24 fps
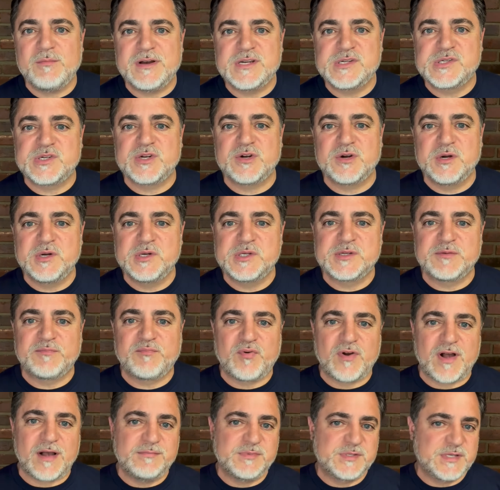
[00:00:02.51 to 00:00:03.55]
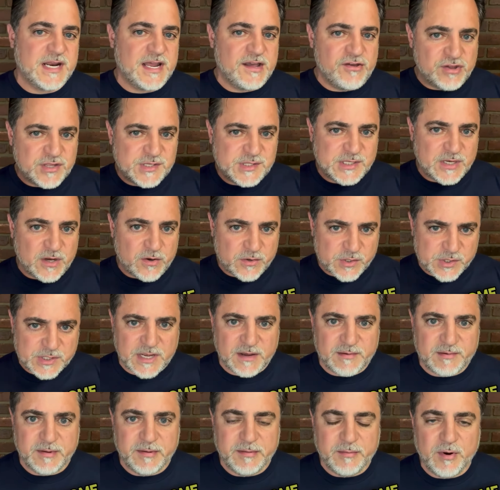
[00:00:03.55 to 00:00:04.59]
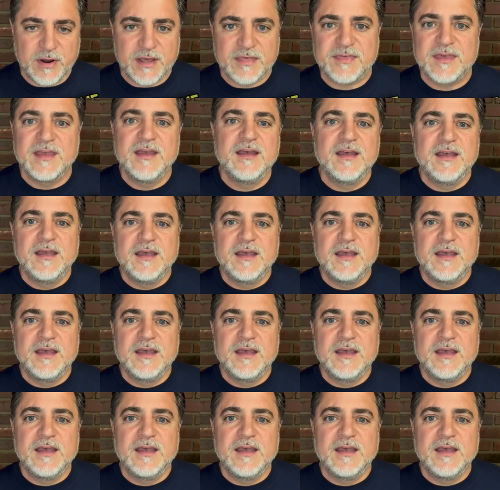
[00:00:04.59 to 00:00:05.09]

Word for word: my series of problems that agency owners come to me with.